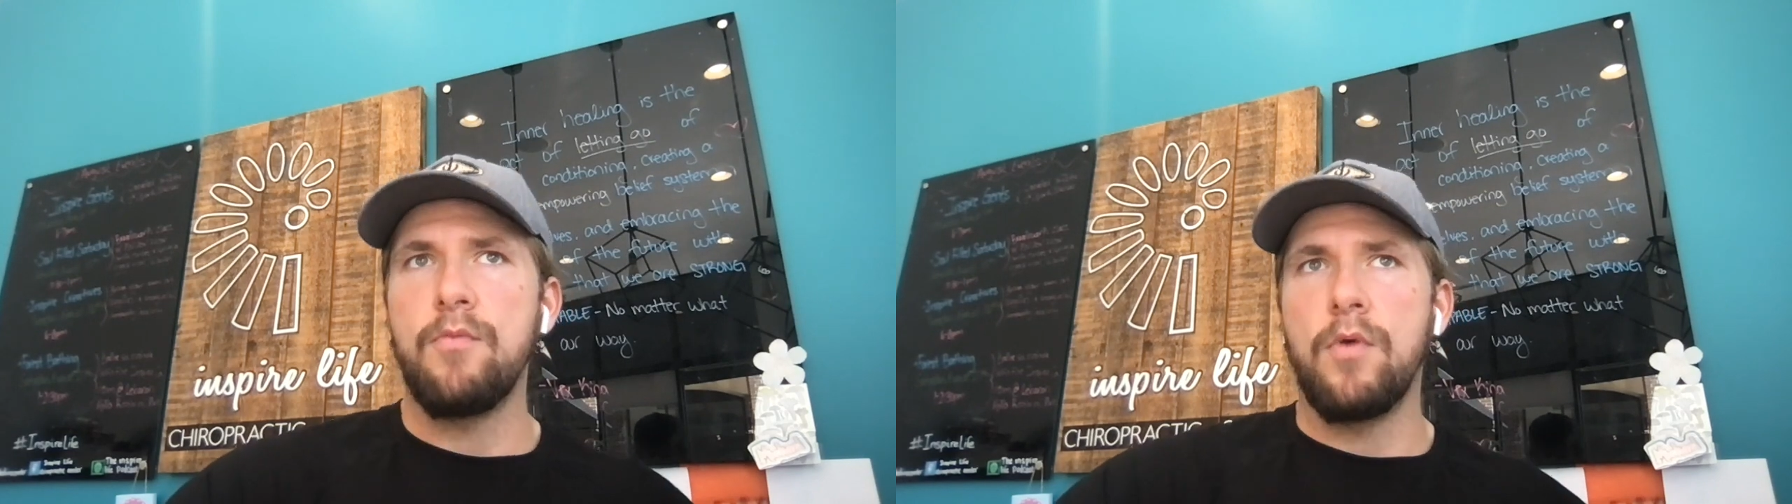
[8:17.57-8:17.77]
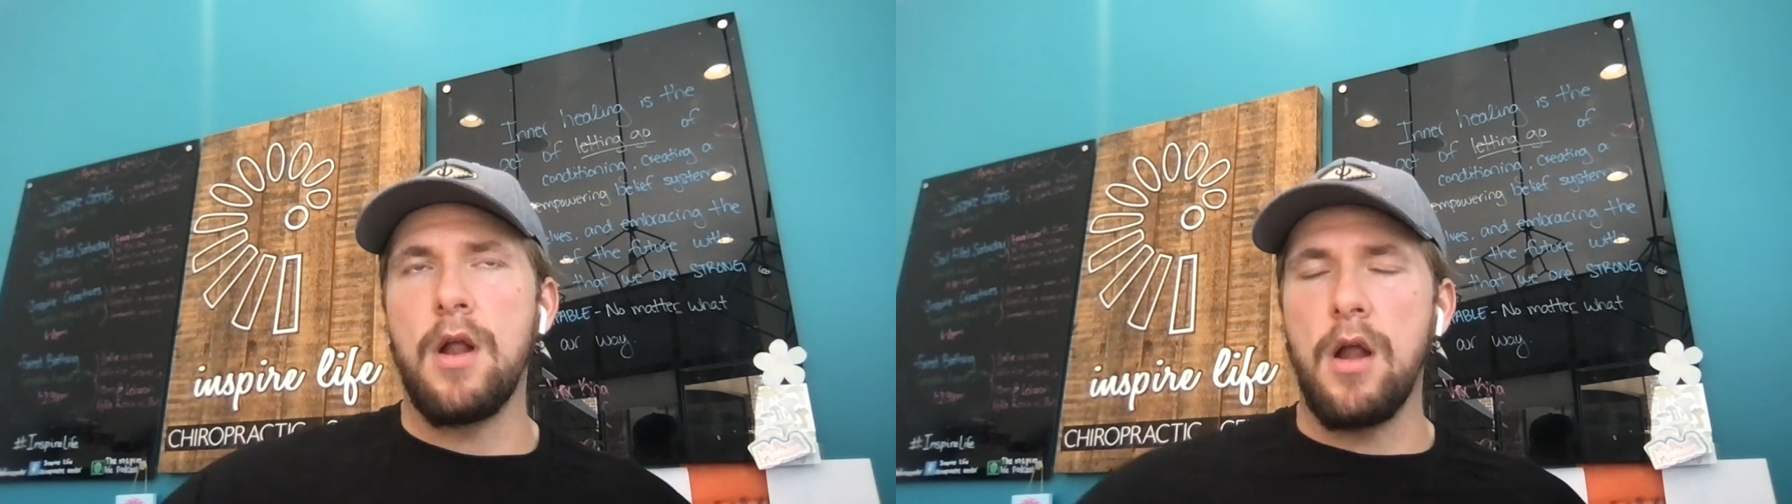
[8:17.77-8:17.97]

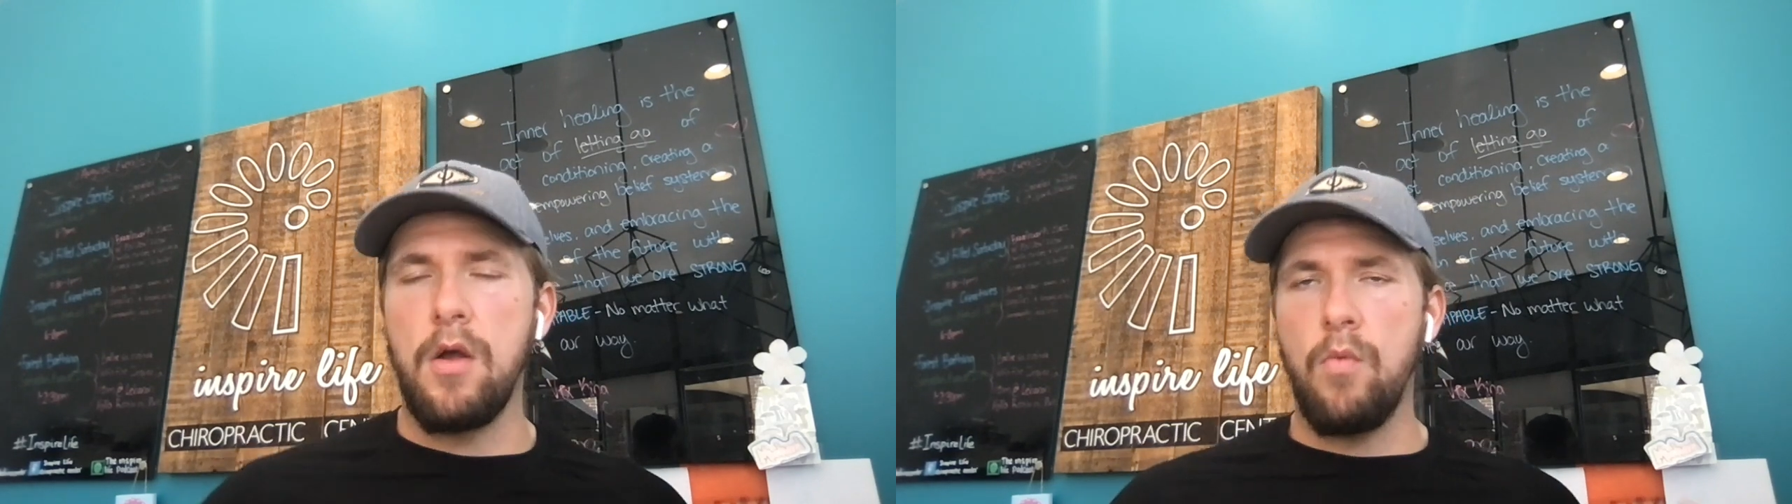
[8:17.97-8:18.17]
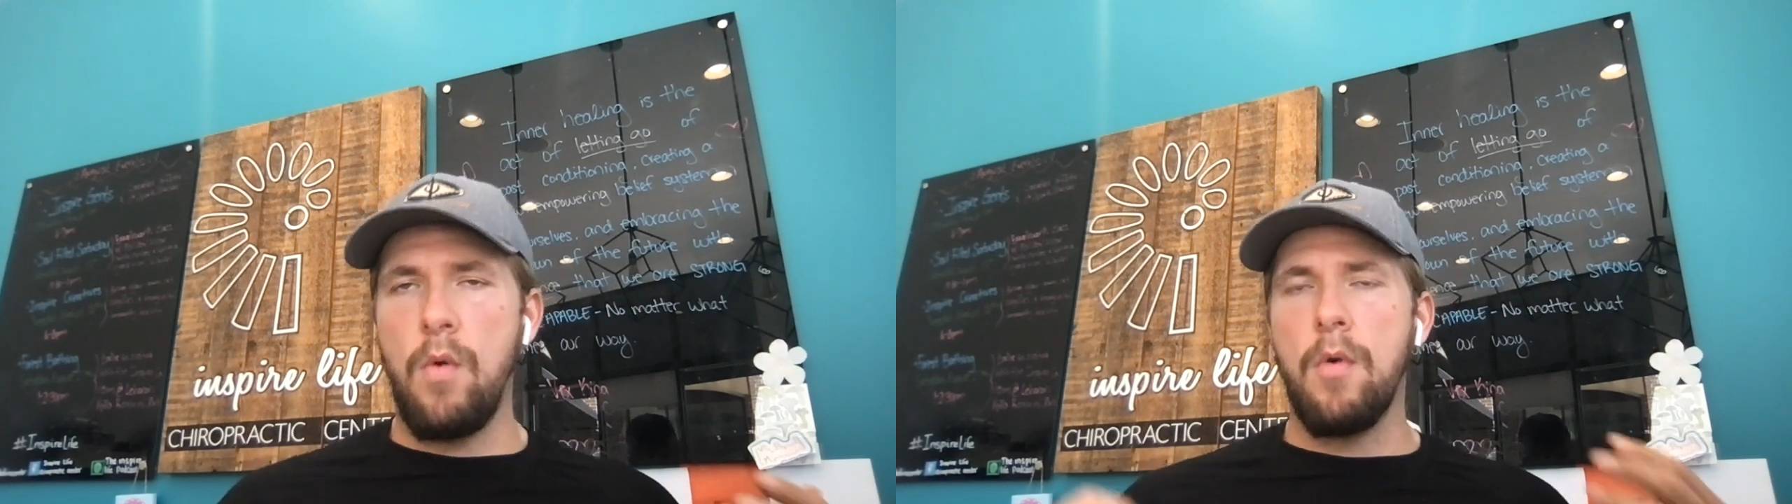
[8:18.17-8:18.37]
when
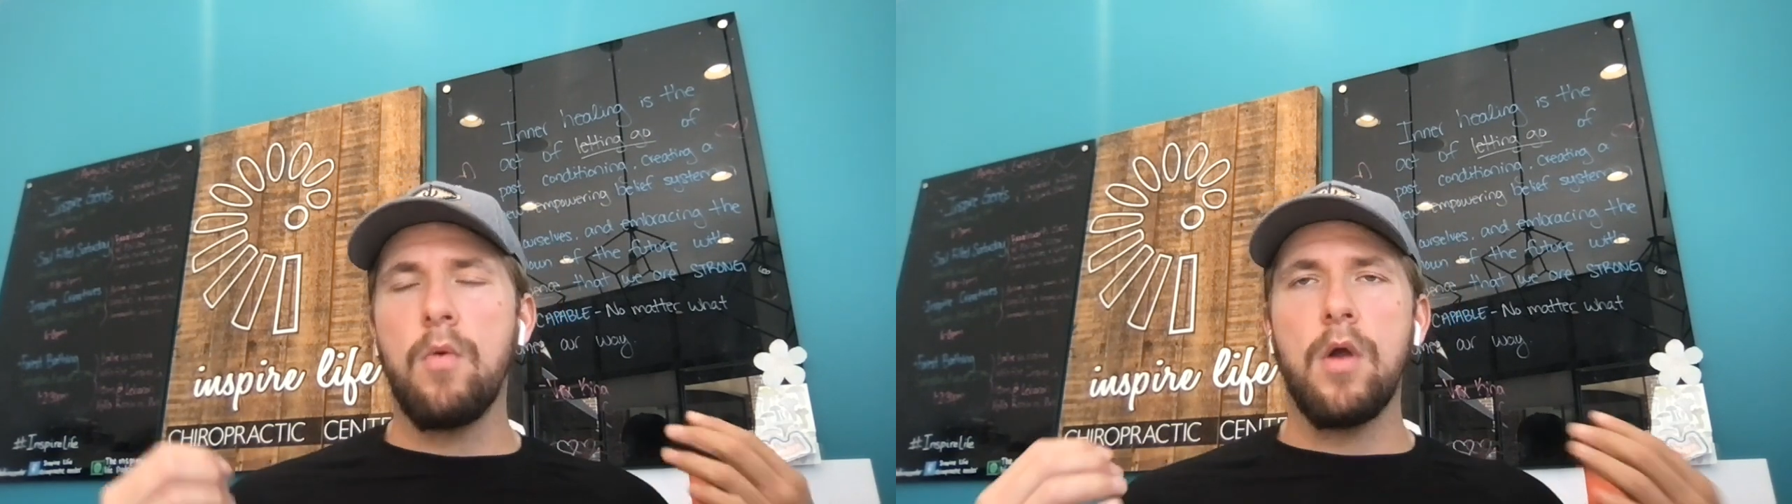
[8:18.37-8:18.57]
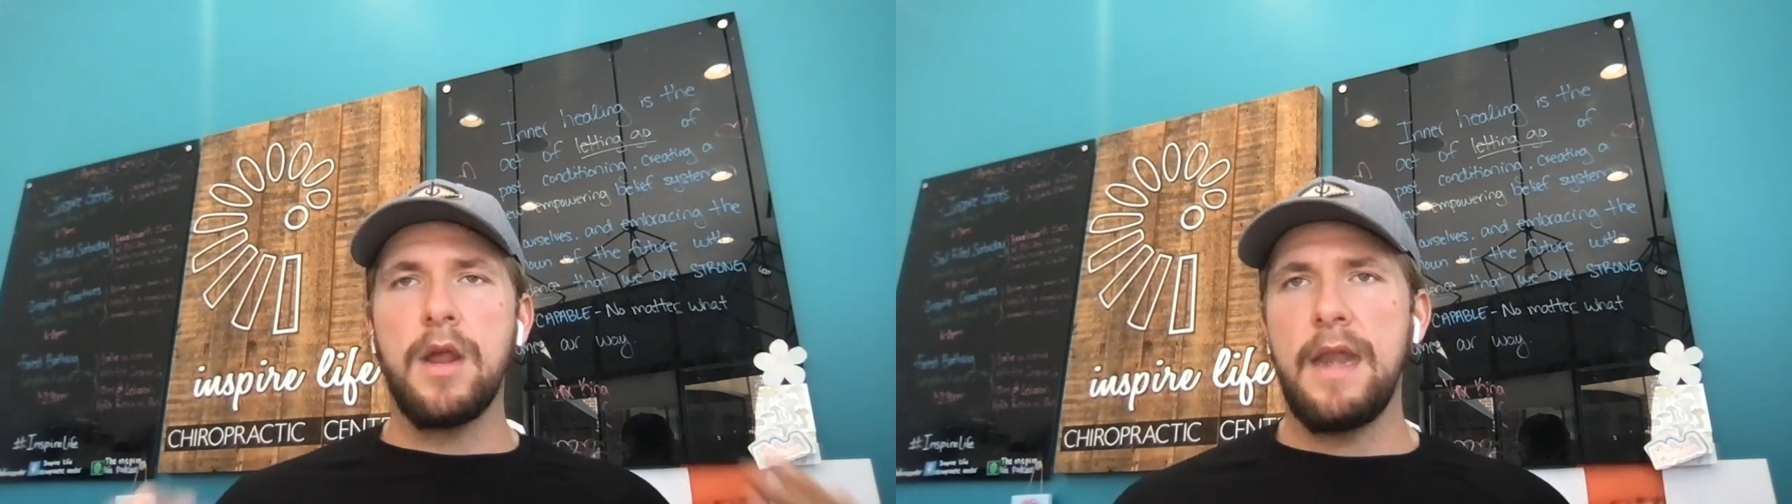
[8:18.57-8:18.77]
we're
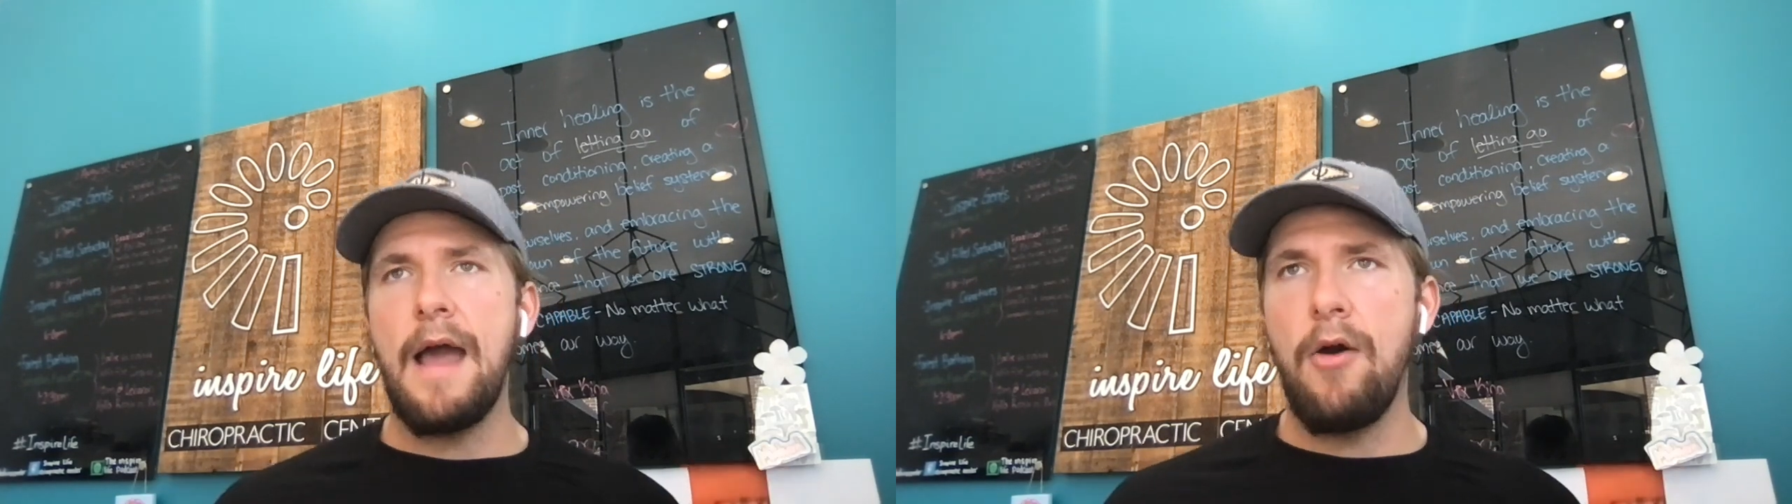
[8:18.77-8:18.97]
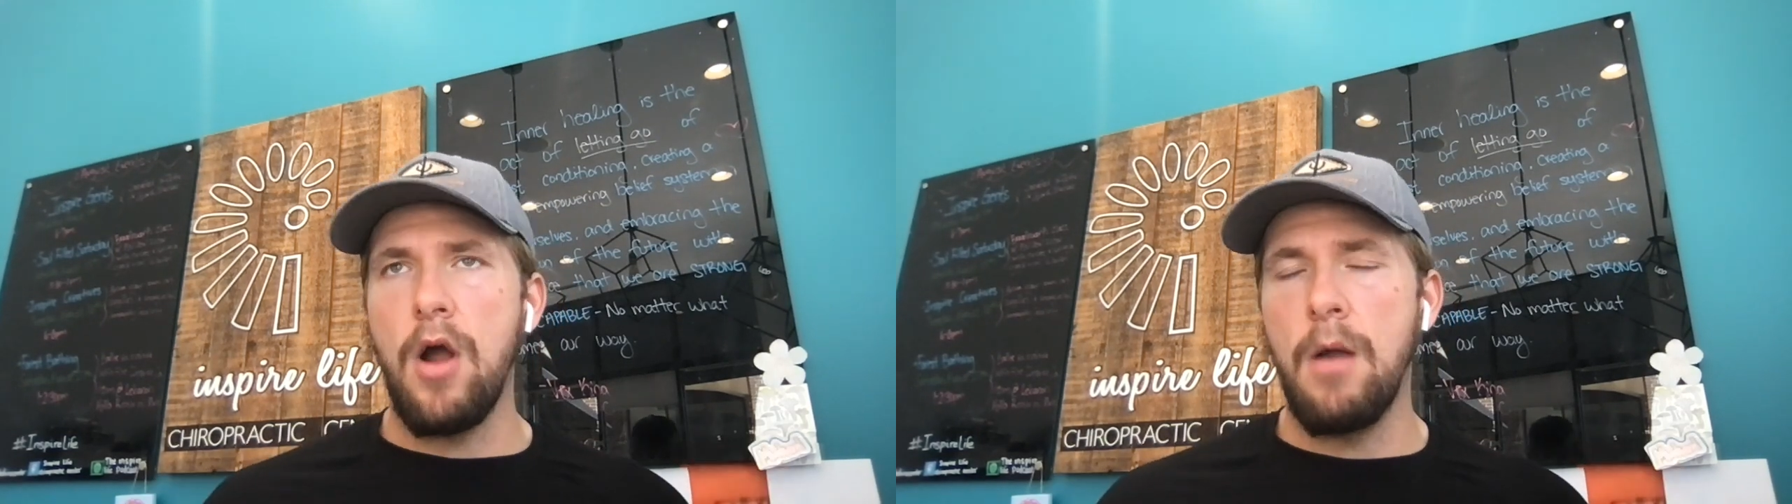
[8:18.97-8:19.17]
working out,